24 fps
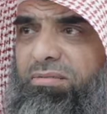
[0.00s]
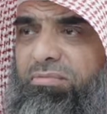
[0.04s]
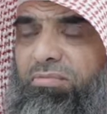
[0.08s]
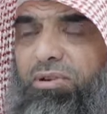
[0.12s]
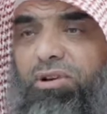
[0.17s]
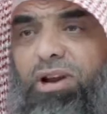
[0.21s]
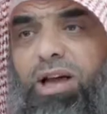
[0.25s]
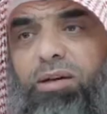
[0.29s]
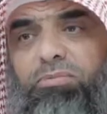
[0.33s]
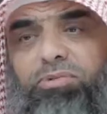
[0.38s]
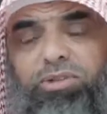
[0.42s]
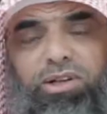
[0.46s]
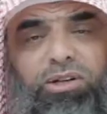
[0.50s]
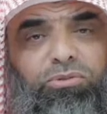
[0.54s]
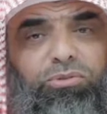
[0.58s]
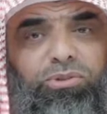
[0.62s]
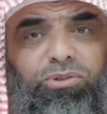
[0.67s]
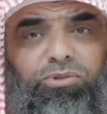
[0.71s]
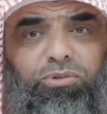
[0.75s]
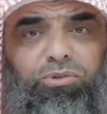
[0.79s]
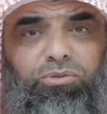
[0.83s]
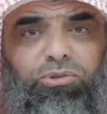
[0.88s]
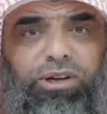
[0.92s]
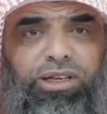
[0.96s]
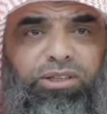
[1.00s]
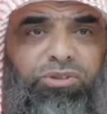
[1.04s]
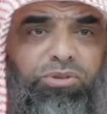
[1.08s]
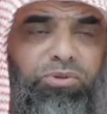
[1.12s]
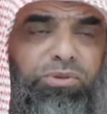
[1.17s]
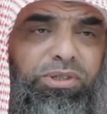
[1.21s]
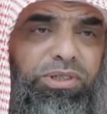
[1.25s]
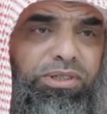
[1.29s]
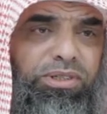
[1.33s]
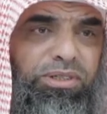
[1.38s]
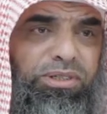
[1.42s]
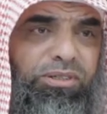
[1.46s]
Perhaps I will do
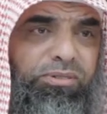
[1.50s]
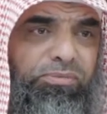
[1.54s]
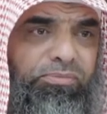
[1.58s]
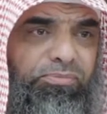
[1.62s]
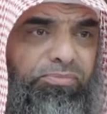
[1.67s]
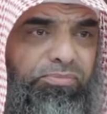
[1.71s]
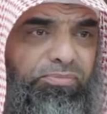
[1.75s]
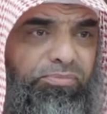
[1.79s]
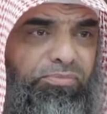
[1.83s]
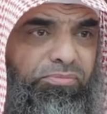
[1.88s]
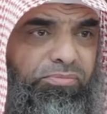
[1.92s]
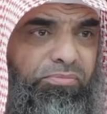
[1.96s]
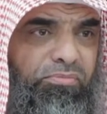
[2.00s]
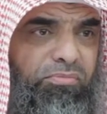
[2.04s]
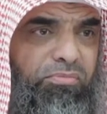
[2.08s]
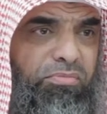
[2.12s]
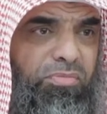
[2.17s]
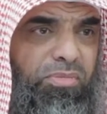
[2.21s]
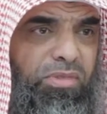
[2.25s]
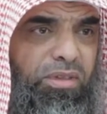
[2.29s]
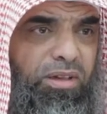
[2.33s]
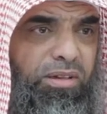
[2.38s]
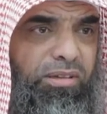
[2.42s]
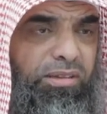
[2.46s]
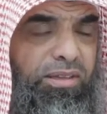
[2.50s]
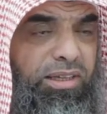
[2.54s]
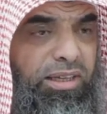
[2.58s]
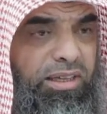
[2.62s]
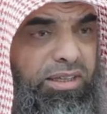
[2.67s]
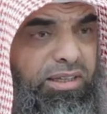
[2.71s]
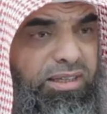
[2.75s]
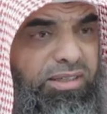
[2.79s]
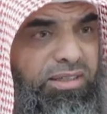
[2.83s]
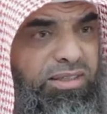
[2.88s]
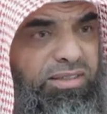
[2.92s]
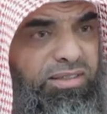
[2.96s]
righteous
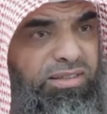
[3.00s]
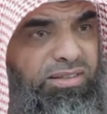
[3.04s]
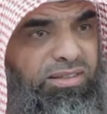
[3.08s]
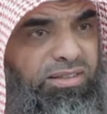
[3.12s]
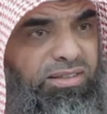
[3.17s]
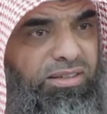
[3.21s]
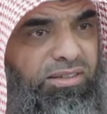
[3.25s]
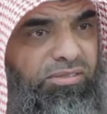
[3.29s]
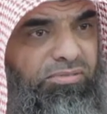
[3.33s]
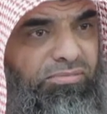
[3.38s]
deeds.